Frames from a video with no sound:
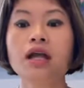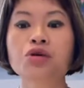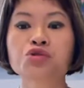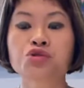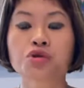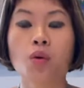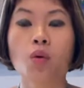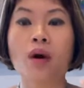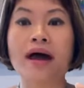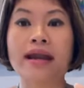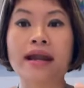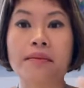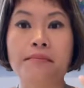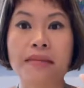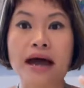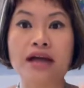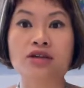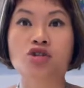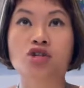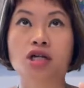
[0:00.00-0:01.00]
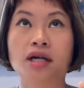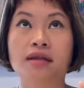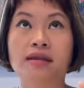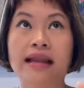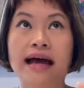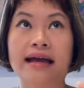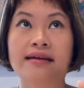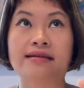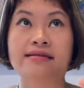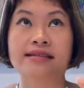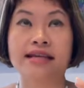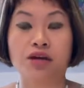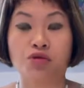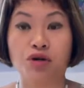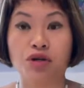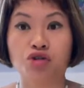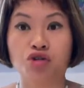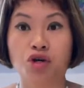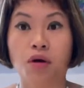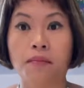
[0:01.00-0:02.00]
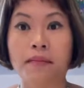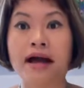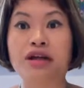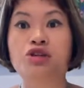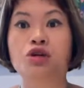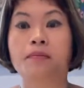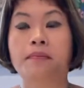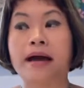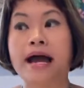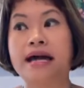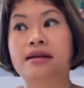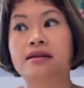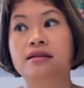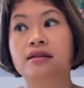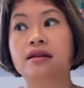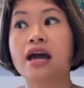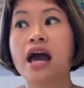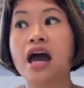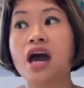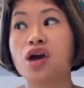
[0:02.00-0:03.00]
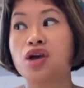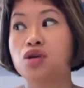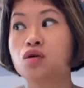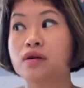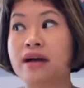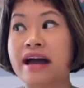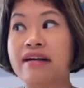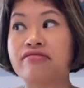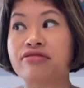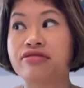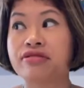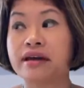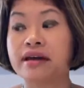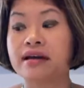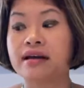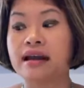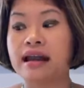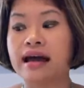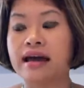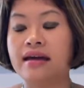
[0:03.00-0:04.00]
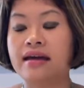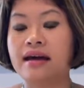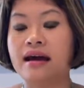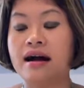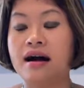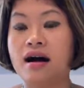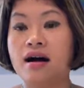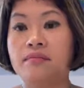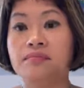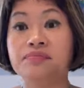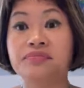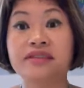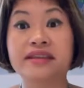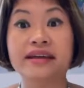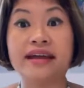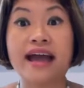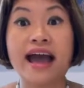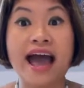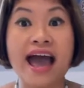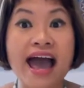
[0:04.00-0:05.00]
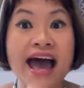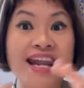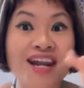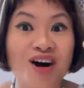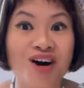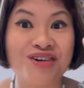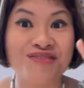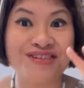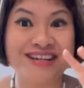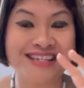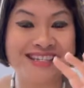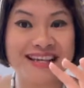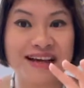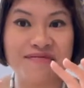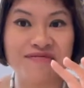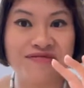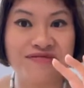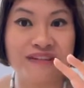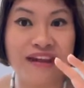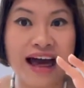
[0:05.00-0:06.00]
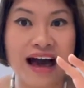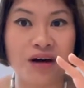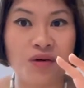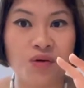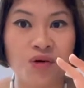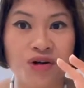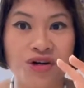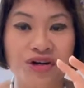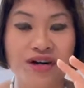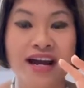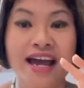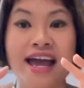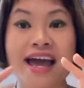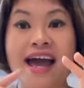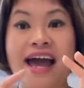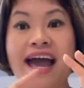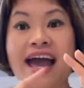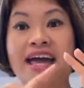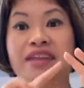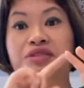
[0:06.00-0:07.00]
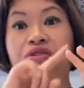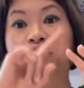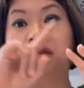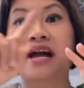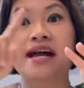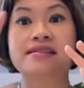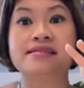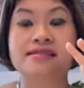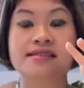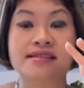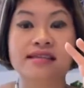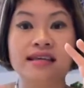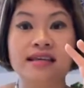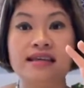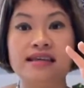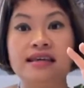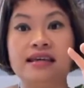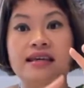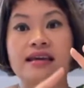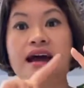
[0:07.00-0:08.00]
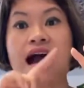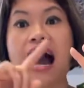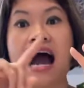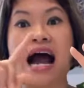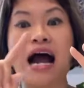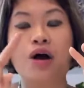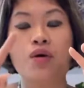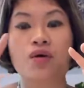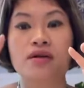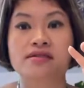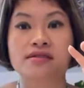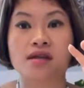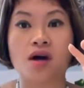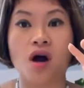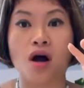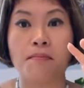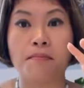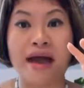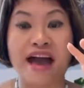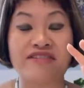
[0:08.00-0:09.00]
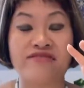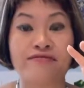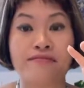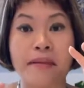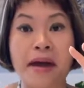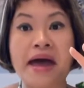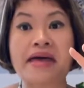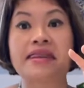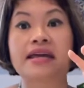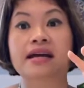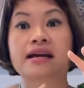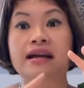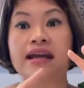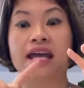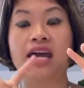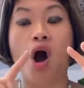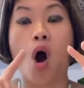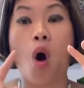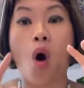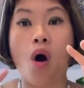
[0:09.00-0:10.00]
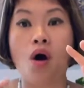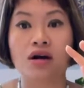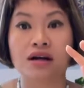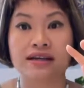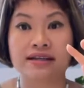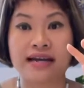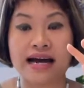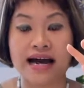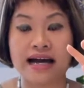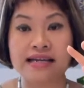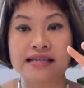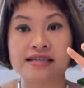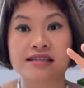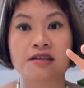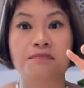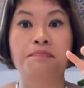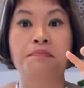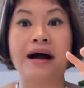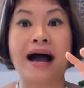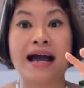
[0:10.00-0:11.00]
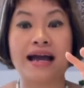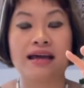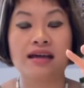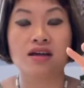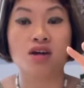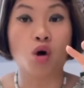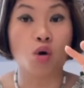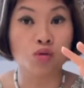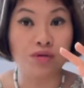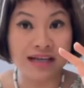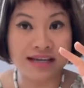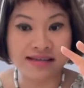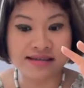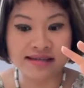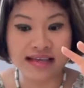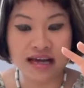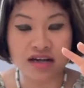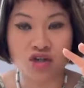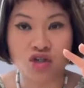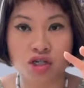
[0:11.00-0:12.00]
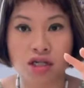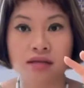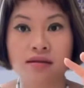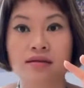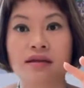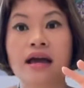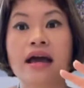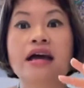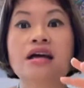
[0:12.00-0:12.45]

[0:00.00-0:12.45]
So when I mention like sacred geometric pattern, you can think like the head of a sunflower, and you can see how it's mathematically organized by golden section.